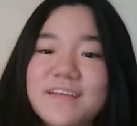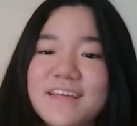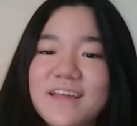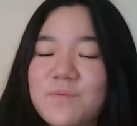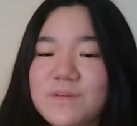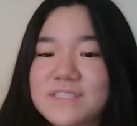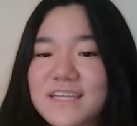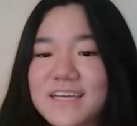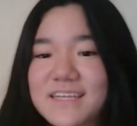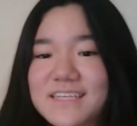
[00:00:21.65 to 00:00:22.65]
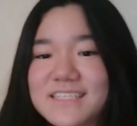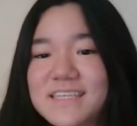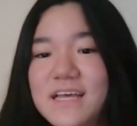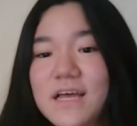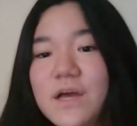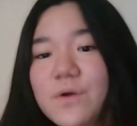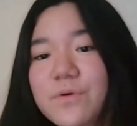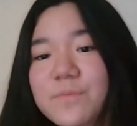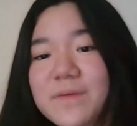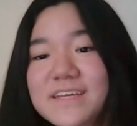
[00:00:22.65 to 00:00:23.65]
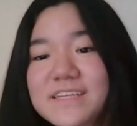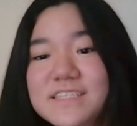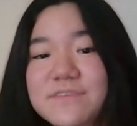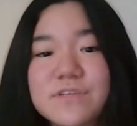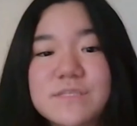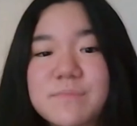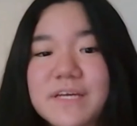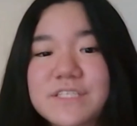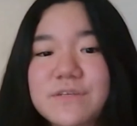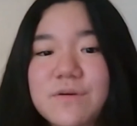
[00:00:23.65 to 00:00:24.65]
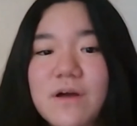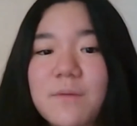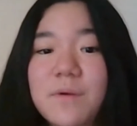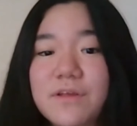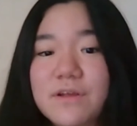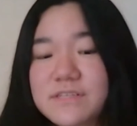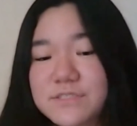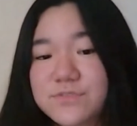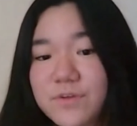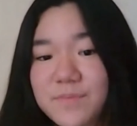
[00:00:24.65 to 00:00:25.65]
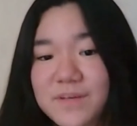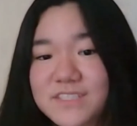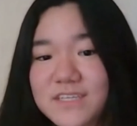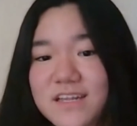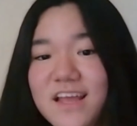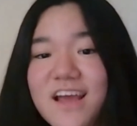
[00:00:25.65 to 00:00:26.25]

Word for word: the cameras, ladies. We'll make a TV special about your transformation.